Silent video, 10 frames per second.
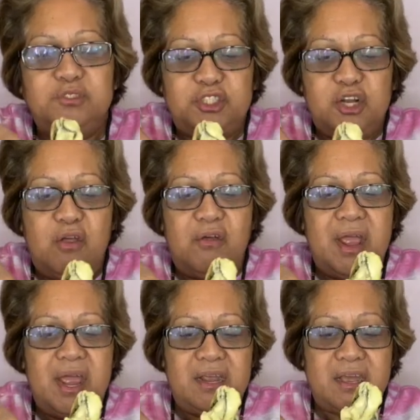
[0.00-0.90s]
Laura
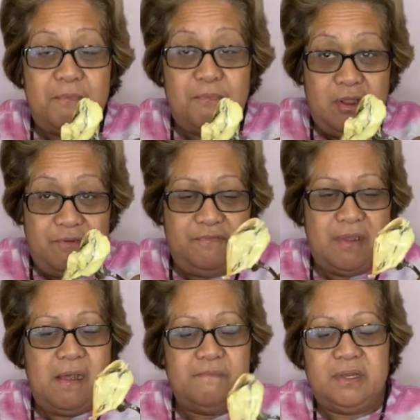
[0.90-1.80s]
had a couple of
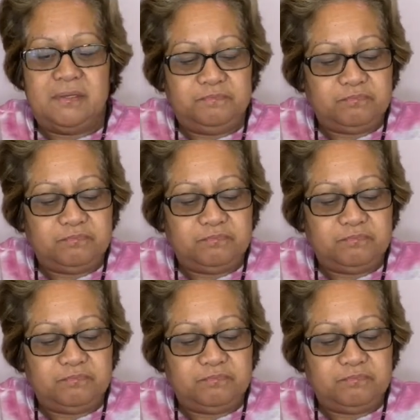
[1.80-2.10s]
the